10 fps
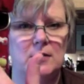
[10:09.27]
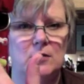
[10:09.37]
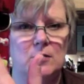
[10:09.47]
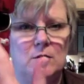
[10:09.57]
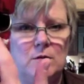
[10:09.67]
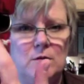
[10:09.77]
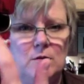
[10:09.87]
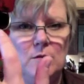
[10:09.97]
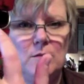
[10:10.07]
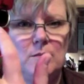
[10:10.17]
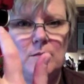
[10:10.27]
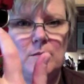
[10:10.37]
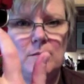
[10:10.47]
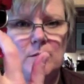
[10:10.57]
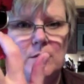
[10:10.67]
Ooh,
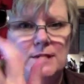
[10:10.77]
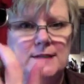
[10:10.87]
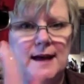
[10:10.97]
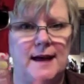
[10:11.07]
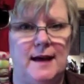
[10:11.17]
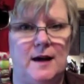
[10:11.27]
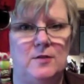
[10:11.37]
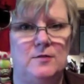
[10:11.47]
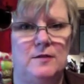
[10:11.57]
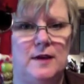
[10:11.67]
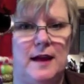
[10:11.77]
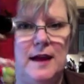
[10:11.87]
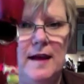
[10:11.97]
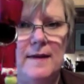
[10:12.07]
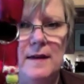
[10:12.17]
pull it down,
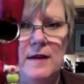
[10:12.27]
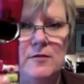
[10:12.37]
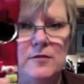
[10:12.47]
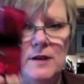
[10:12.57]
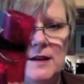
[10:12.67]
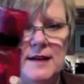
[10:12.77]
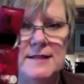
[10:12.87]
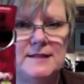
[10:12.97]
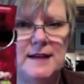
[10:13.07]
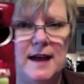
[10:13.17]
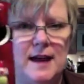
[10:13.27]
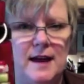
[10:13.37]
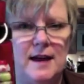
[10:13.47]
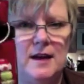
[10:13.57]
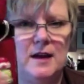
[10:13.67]
and then for the next
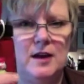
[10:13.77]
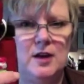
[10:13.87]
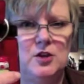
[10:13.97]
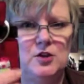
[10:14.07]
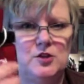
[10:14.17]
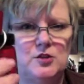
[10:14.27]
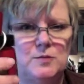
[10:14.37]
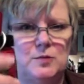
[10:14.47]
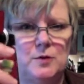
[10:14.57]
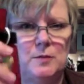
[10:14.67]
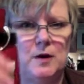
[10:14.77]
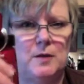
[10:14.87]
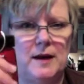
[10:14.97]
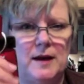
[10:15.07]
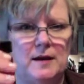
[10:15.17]
day, you just put them all
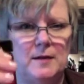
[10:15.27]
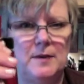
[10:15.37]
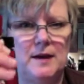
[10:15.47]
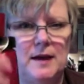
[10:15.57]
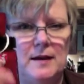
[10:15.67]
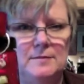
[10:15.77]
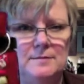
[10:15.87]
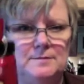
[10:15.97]
back up again.